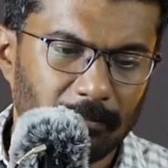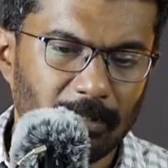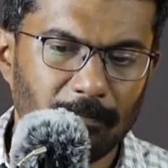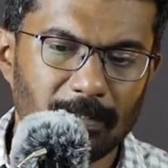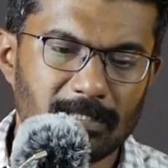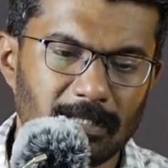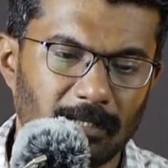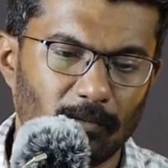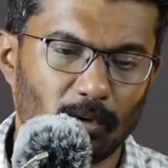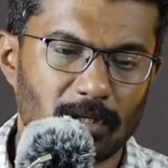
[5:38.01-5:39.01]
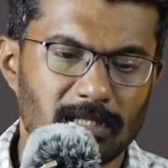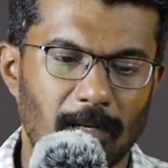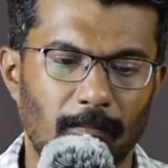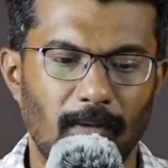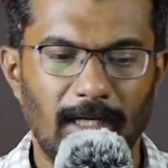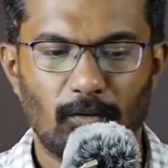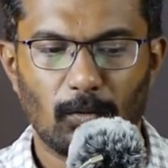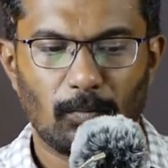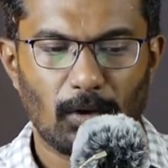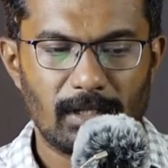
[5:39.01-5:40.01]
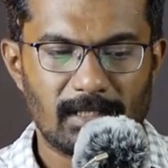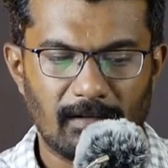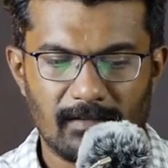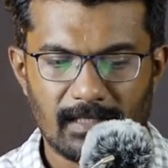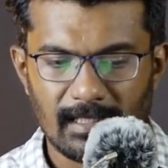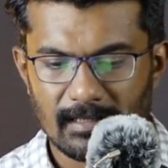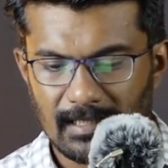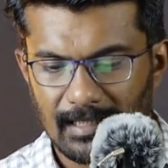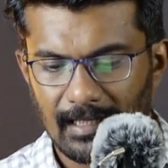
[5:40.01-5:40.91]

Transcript: BPCL was up by 2.76%,